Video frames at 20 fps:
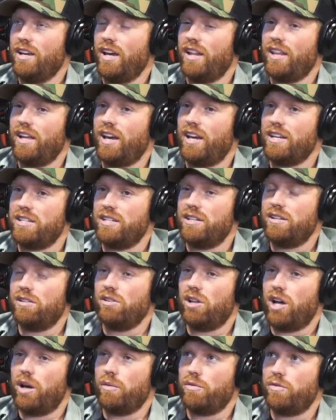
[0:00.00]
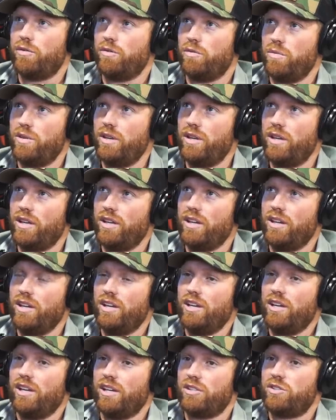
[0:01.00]
and the ideal llama for me
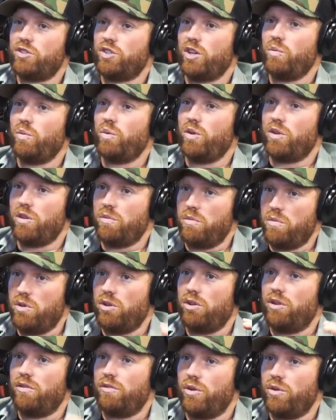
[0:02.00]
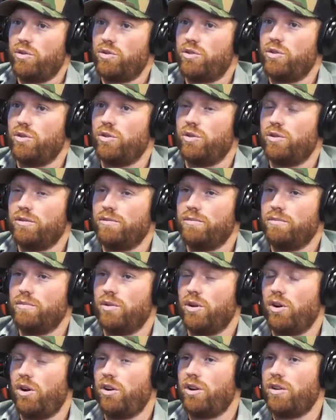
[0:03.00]
is somewhere in the middle of those two.
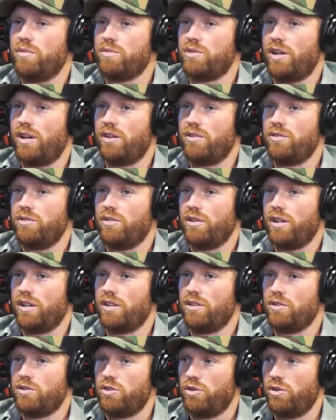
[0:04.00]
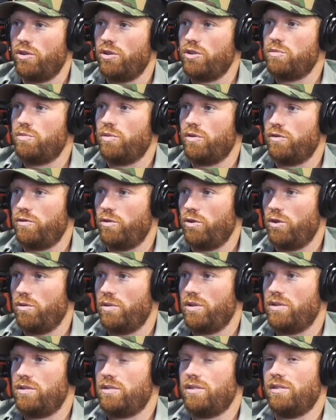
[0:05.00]
But all comes down to like endurance,
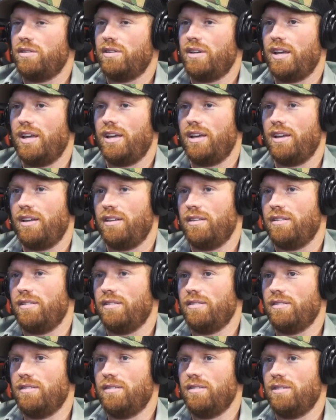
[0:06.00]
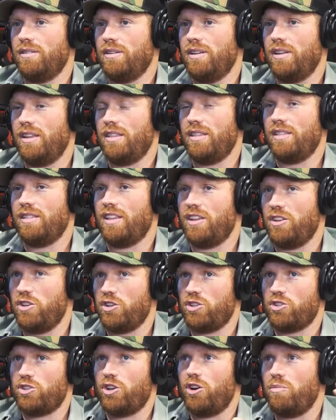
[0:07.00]
performance, and then
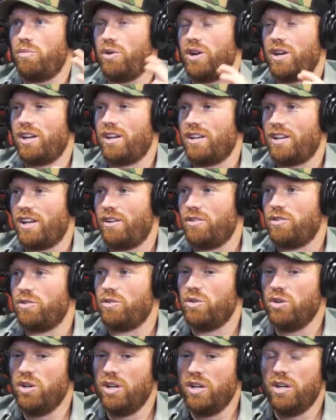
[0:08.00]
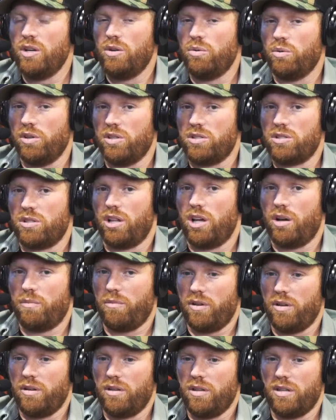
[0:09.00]
you can start breaking it down to, well, this
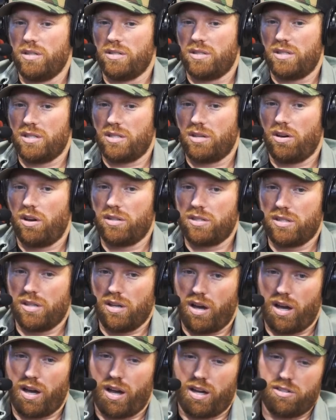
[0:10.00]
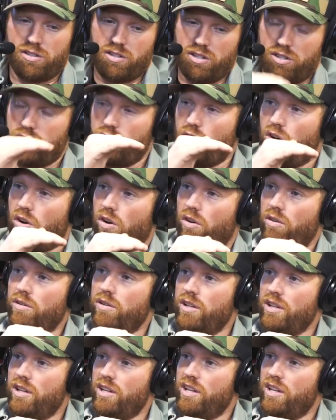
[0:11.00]
llama is this hot, hot, this tall,